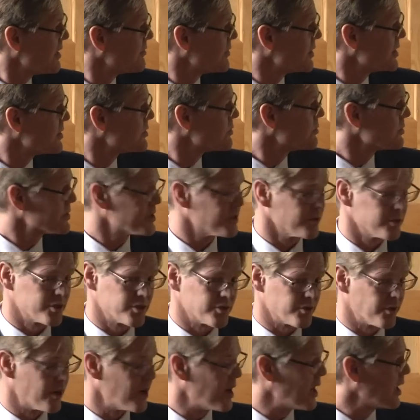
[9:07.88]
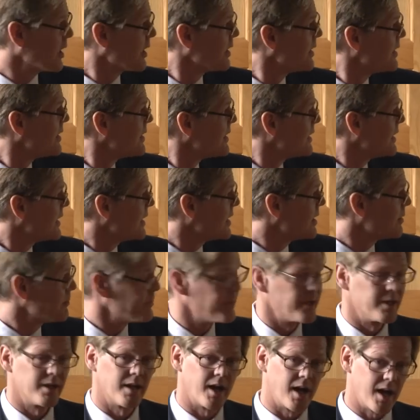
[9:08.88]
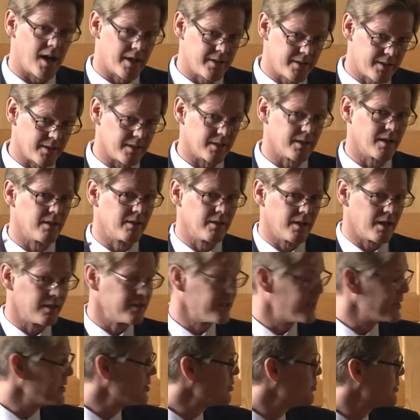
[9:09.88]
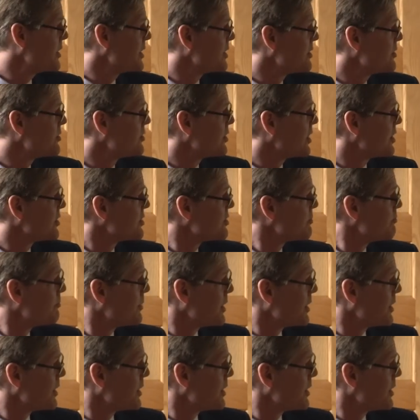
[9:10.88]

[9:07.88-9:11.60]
evidence was so strong, um, I think. I'll, I'll, let you be the judge.